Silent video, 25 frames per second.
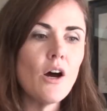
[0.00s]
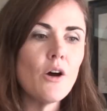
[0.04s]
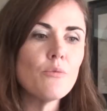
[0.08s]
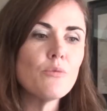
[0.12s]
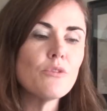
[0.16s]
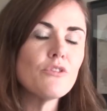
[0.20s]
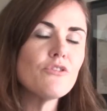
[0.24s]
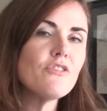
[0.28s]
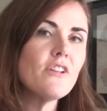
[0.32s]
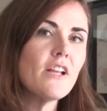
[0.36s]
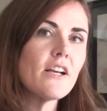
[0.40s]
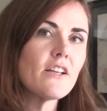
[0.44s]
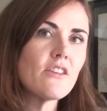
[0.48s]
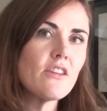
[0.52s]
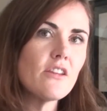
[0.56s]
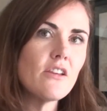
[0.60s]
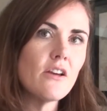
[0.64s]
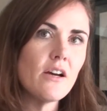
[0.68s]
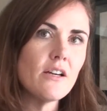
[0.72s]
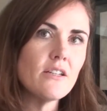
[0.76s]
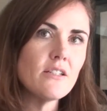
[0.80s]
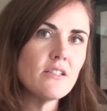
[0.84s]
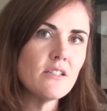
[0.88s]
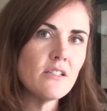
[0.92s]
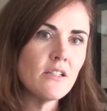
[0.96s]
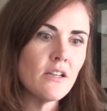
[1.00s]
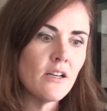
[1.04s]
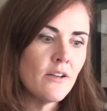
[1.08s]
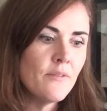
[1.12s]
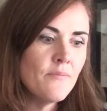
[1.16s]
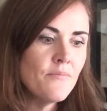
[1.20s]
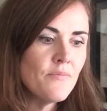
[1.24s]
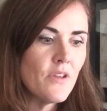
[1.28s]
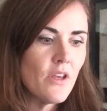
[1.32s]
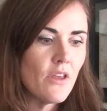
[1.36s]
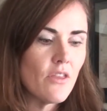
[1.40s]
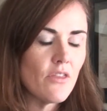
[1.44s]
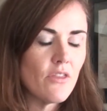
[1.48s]
reflect the
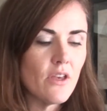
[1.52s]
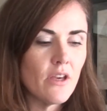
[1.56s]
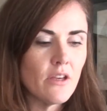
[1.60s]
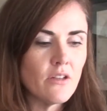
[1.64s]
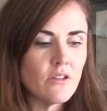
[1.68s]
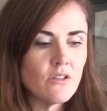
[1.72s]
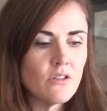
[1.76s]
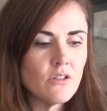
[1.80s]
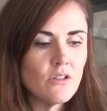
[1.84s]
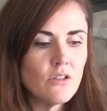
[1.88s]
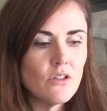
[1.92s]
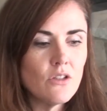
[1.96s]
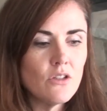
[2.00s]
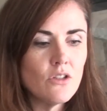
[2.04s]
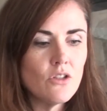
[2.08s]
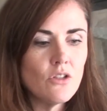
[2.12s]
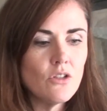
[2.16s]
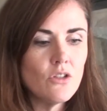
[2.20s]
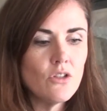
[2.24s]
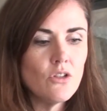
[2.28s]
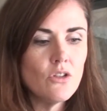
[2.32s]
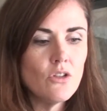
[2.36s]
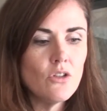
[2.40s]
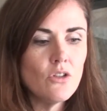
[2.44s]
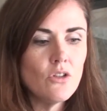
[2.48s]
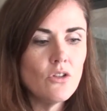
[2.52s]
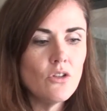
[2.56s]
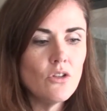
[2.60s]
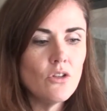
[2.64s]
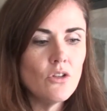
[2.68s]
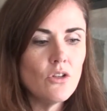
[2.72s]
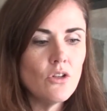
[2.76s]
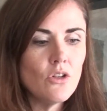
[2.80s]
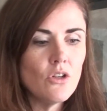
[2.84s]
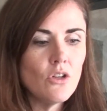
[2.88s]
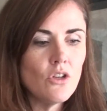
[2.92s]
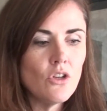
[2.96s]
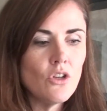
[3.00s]
idea that
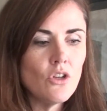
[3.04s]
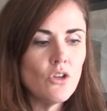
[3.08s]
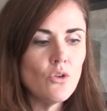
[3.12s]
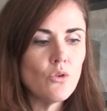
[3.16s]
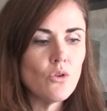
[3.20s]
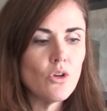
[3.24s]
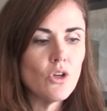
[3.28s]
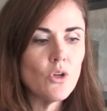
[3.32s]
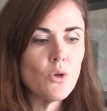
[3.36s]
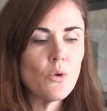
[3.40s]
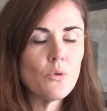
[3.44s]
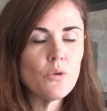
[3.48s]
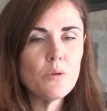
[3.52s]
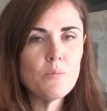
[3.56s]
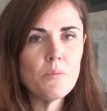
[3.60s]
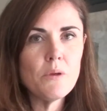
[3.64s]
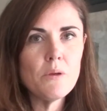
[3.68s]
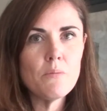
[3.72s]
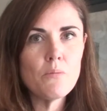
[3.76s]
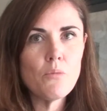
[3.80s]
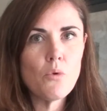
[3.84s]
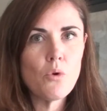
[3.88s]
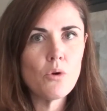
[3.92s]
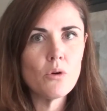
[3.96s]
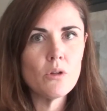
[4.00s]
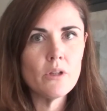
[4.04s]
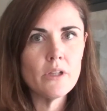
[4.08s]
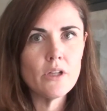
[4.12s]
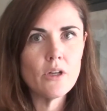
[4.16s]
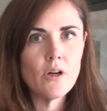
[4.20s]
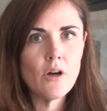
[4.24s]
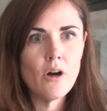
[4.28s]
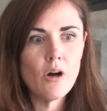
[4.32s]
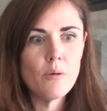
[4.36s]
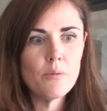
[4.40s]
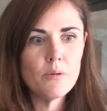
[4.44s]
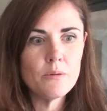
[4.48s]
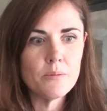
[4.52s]
you can only be morally
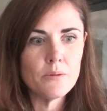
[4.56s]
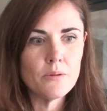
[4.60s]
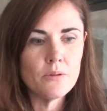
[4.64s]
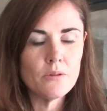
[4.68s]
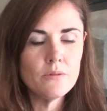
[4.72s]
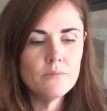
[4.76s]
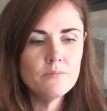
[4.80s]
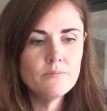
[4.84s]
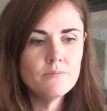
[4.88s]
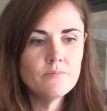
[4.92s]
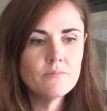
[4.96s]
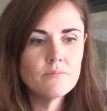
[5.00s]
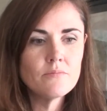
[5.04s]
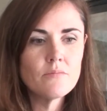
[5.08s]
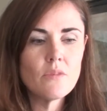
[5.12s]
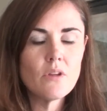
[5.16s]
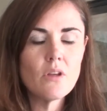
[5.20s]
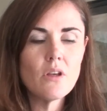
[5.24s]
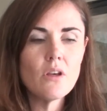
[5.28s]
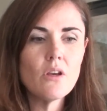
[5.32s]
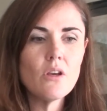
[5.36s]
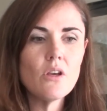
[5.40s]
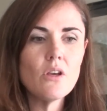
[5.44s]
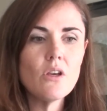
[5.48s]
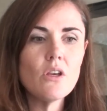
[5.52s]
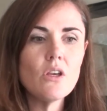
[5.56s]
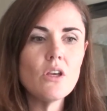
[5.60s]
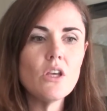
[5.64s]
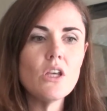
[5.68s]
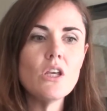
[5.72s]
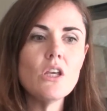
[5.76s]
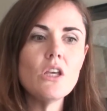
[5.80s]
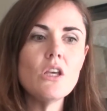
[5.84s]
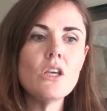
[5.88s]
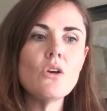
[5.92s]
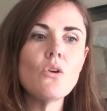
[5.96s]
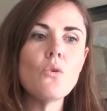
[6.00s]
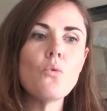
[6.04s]
culpable
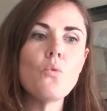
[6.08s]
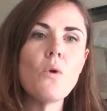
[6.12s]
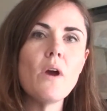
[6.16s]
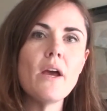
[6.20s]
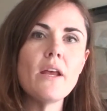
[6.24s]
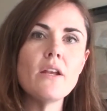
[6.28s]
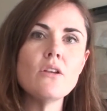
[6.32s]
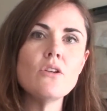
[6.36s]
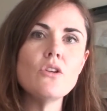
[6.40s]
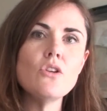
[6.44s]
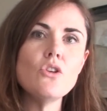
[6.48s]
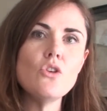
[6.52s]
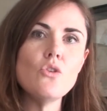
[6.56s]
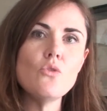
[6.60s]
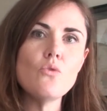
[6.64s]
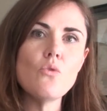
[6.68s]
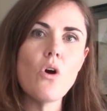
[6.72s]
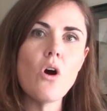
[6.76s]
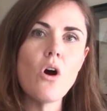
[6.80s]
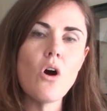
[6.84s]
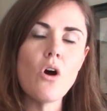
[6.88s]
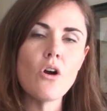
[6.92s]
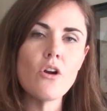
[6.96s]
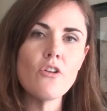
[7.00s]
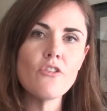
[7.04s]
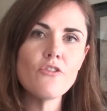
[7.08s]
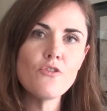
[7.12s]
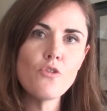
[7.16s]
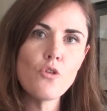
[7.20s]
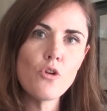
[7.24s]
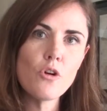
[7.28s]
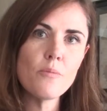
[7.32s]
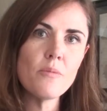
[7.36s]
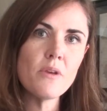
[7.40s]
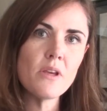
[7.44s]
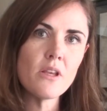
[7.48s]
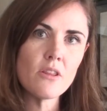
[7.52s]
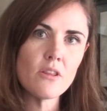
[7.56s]
when you are
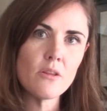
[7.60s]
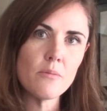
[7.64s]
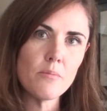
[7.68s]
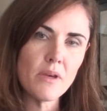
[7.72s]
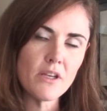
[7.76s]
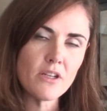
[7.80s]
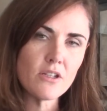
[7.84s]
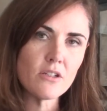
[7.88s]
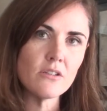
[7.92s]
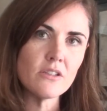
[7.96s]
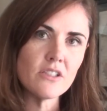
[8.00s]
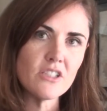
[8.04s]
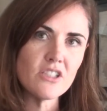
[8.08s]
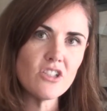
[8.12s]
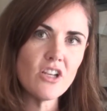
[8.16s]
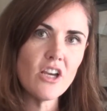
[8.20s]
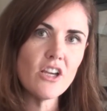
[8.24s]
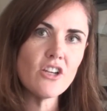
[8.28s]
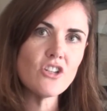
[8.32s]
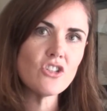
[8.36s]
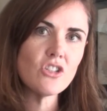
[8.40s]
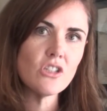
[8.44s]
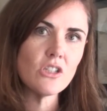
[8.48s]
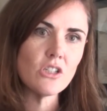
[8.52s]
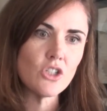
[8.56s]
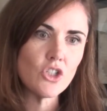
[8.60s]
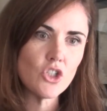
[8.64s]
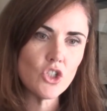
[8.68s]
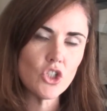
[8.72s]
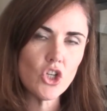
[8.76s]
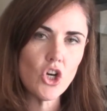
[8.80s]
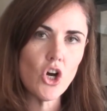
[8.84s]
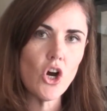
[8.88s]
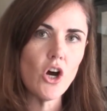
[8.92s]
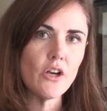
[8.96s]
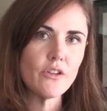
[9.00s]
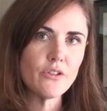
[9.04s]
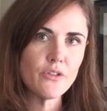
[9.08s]
forming the mental intention to
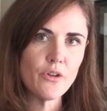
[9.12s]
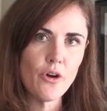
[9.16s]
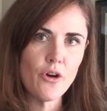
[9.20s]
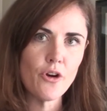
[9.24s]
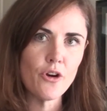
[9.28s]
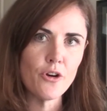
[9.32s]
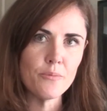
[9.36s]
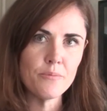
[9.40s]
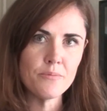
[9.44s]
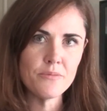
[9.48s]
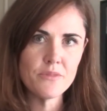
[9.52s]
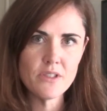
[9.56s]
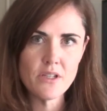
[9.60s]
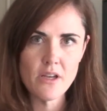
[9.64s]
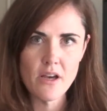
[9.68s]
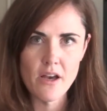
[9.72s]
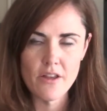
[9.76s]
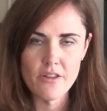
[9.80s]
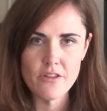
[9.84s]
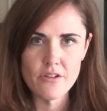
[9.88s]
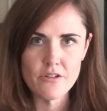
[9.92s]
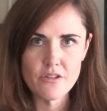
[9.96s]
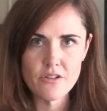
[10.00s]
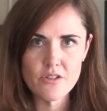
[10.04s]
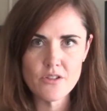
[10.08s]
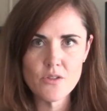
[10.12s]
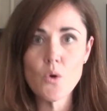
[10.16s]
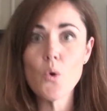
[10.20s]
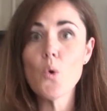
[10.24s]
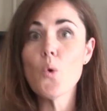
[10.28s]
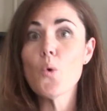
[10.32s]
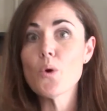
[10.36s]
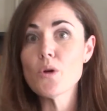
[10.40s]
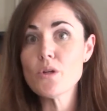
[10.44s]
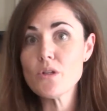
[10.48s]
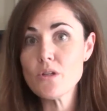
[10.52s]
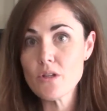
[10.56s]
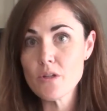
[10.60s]
cause harm to others
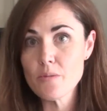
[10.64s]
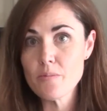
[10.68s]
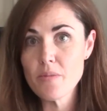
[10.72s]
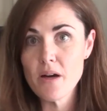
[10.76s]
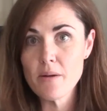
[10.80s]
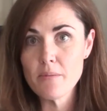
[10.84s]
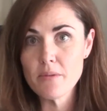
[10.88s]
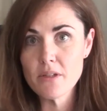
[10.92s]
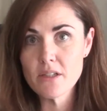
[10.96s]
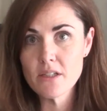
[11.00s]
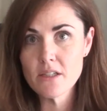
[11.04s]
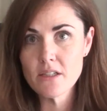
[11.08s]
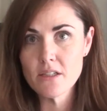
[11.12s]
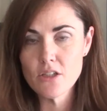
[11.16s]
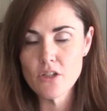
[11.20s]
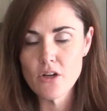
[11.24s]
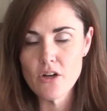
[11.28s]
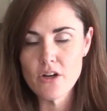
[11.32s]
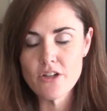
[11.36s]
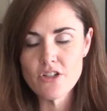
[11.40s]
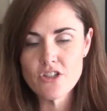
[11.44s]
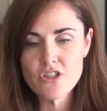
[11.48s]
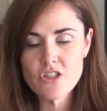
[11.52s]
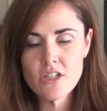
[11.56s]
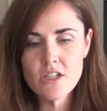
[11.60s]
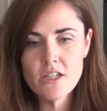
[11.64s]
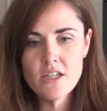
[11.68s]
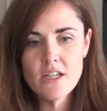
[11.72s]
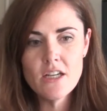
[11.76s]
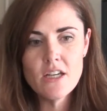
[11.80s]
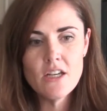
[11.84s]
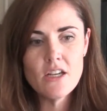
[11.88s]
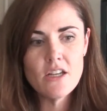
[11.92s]
or to the public at large.